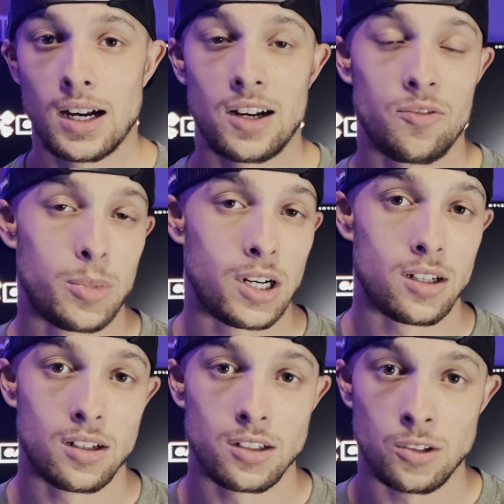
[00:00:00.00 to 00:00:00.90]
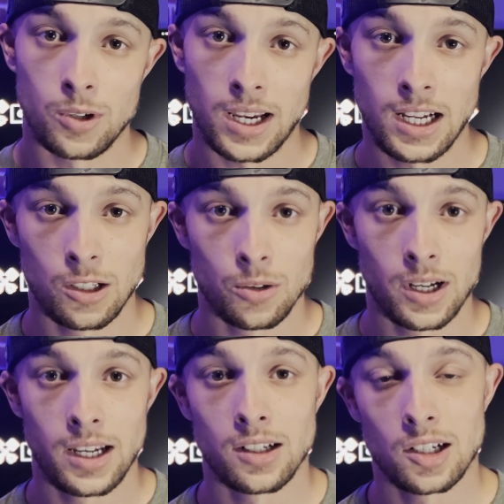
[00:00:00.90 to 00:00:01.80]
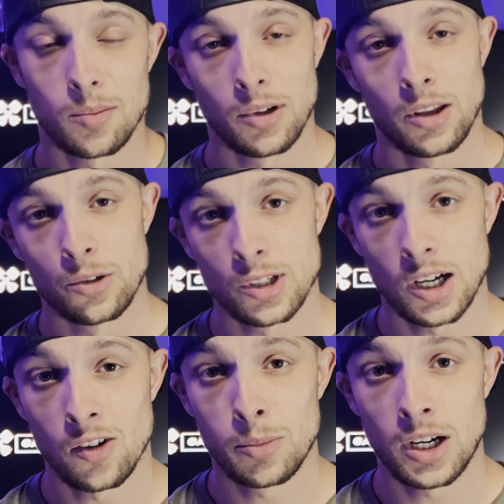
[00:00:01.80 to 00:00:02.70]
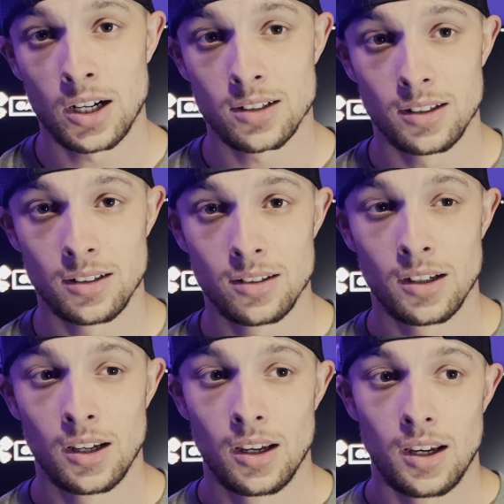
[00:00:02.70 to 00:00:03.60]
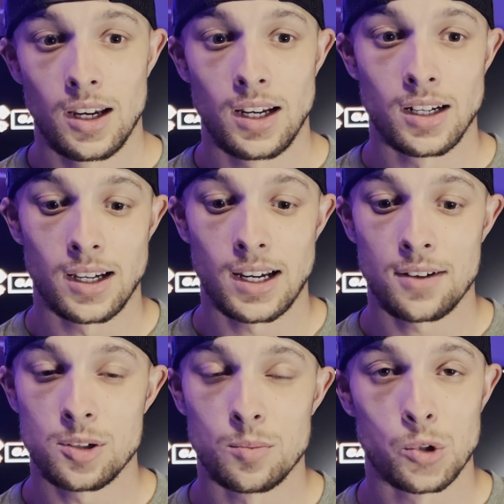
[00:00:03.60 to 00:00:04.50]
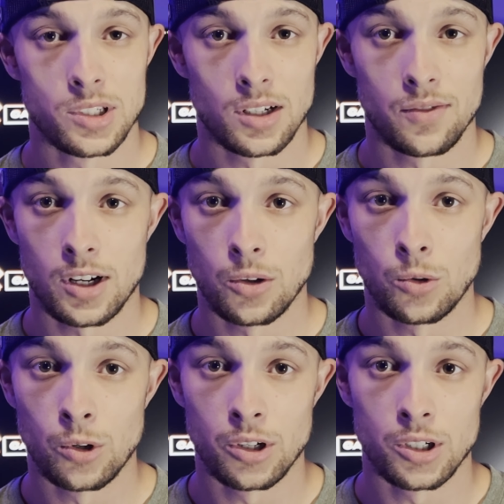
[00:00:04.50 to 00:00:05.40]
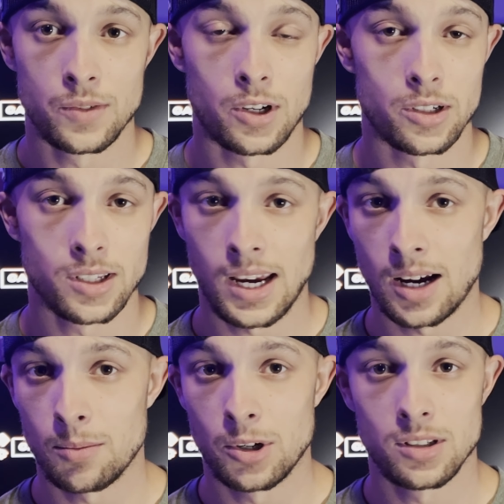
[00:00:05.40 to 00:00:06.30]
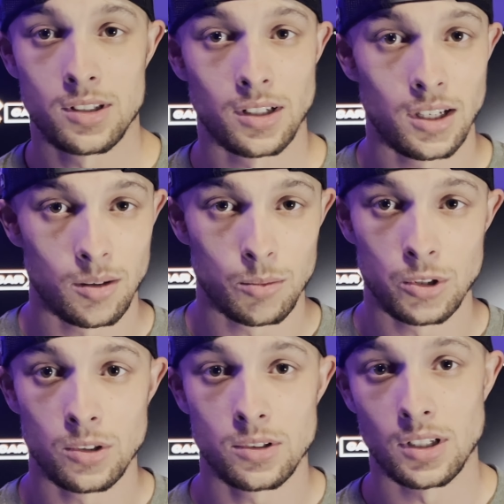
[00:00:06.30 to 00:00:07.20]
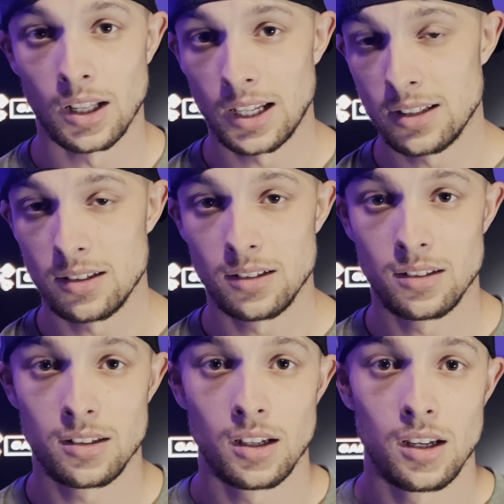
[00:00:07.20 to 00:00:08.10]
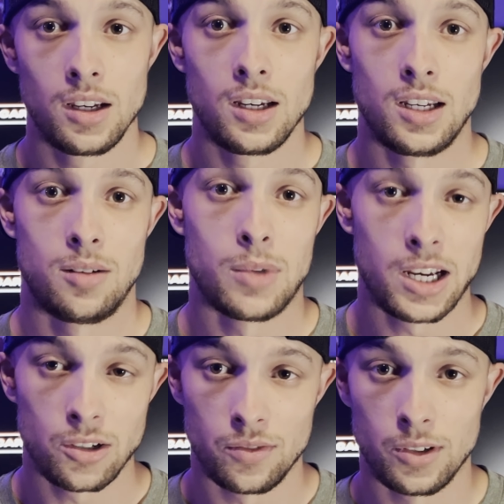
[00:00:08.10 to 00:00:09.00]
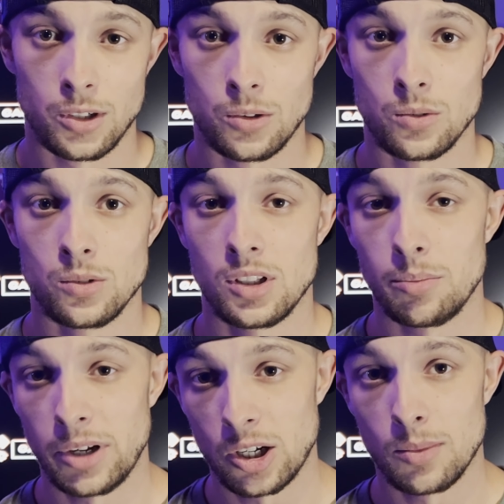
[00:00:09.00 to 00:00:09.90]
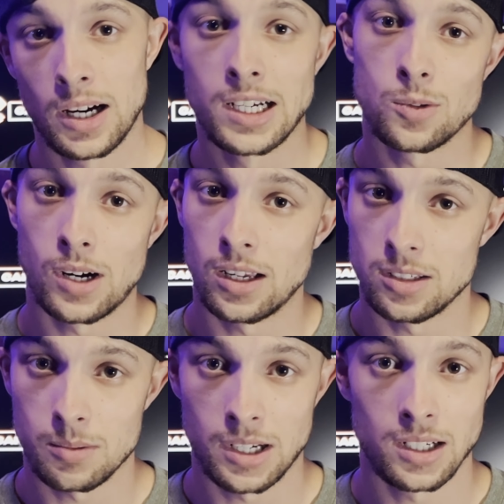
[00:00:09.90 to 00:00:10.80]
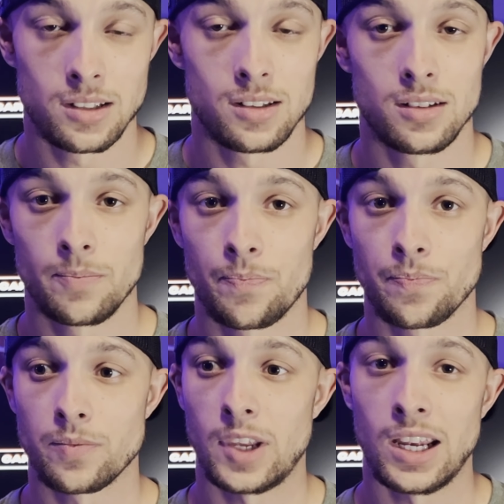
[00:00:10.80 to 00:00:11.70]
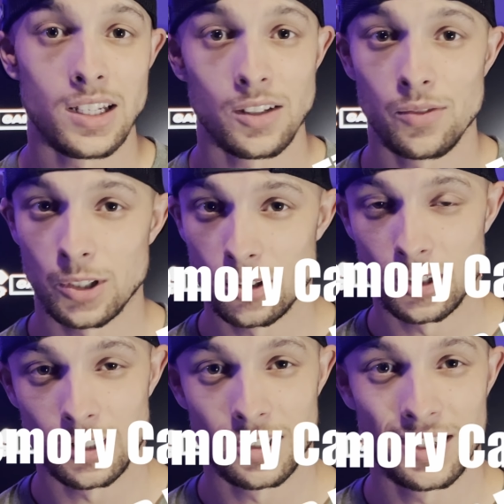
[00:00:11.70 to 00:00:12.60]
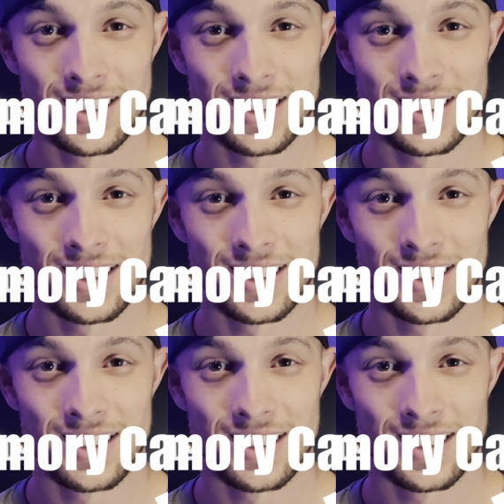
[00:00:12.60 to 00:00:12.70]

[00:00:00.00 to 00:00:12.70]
I've bought, you know, a halo light and a couple other soft boxes. And I have some more stuff on order as far as cameras and gimbals and lenses and microphones, lapel mics, wireless mics, ND filters.